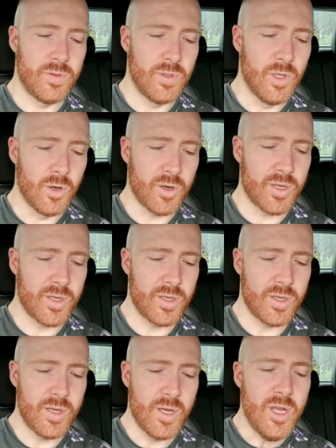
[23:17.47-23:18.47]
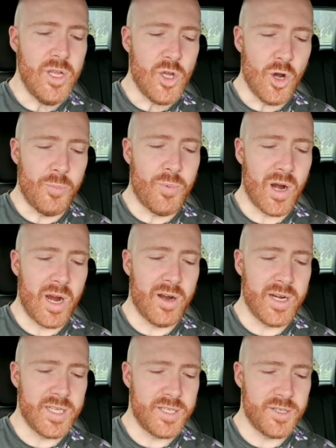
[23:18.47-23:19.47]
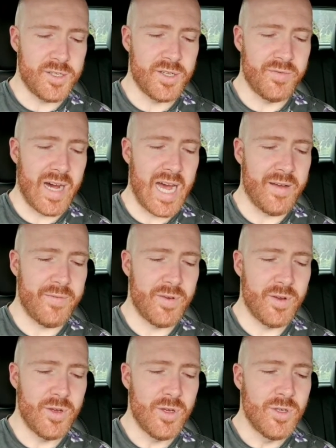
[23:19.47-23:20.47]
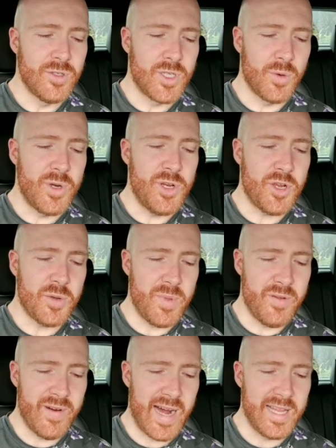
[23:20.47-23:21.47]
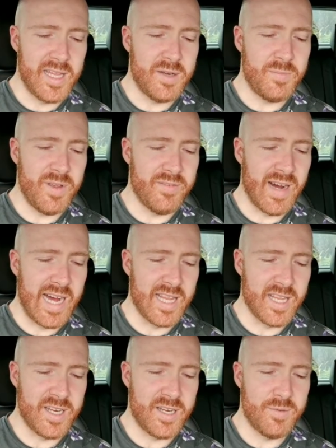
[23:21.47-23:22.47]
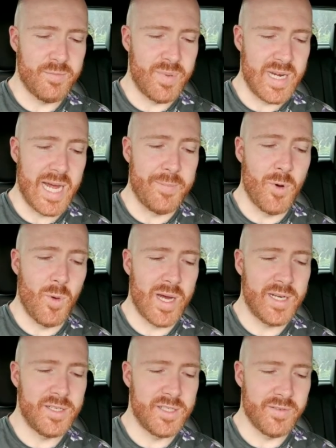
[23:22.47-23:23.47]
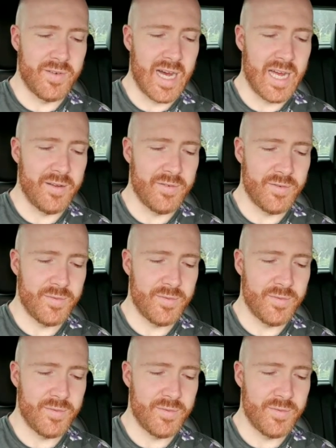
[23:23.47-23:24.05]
look, your priority is to survive. So when you can be violent, be violent. But number one, survive.